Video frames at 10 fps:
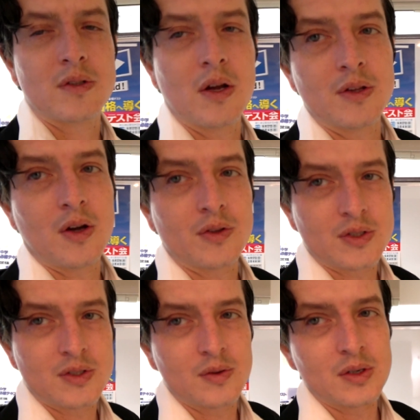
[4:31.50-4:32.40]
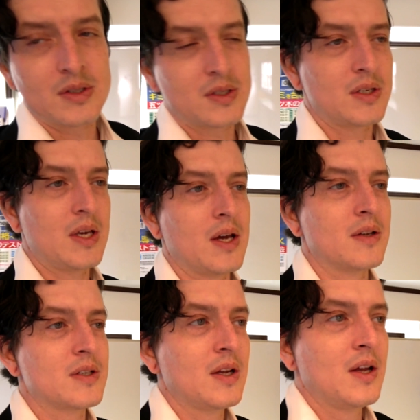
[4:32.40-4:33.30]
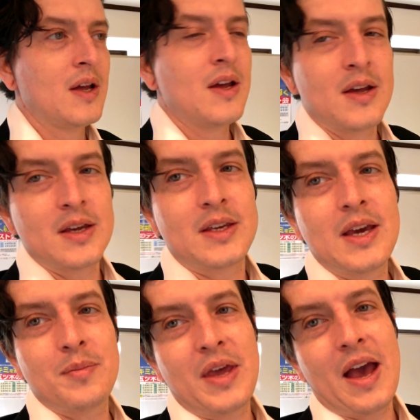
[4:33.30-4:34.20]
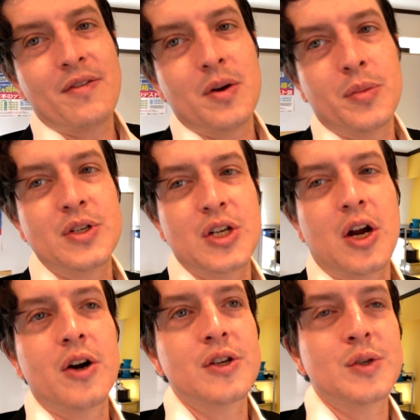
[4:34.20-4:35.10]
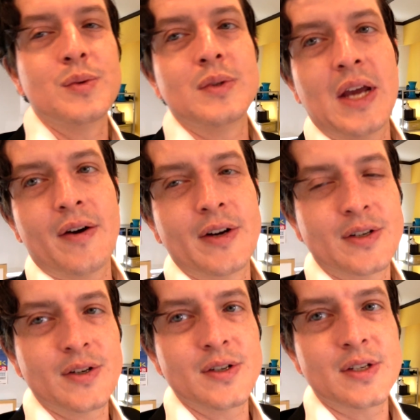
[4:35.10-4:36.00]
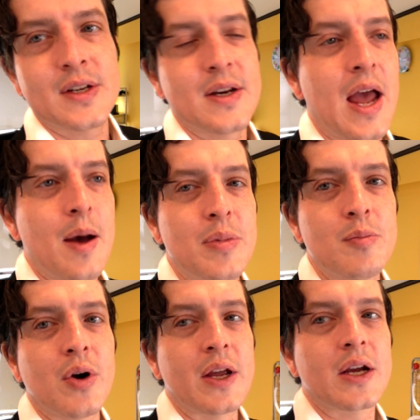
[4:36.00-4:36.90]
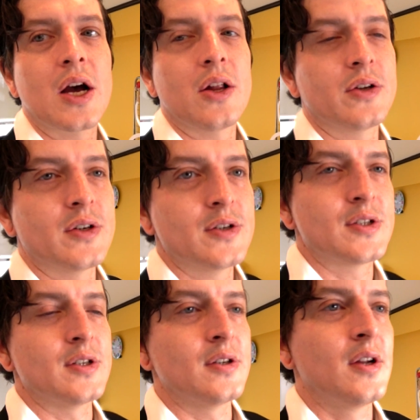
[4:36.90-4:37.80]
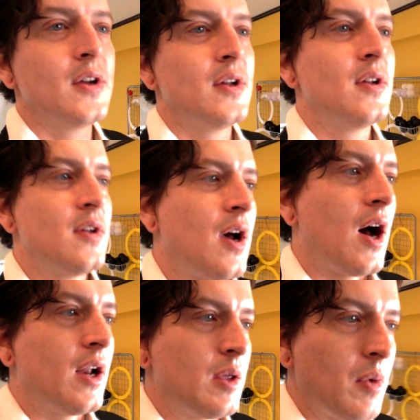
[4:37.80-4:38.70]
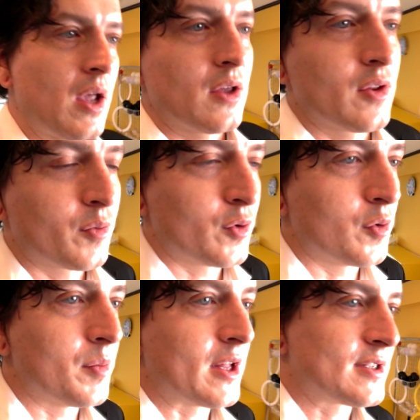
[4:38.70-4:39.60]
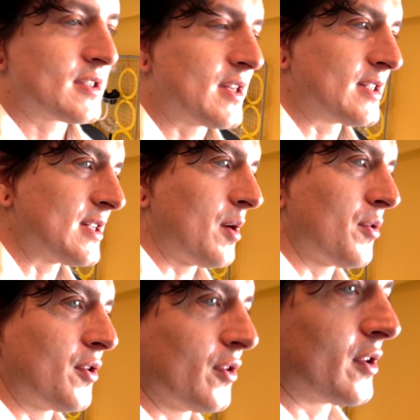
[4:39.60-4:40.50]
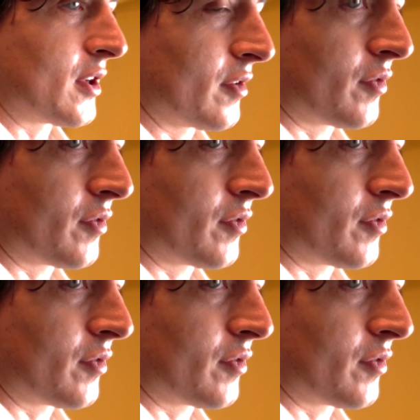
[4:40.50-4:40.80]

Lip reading: adult students. You can't be having a bunch of cartoon characters and happy bright colors and anime in the room. That's not what they're looking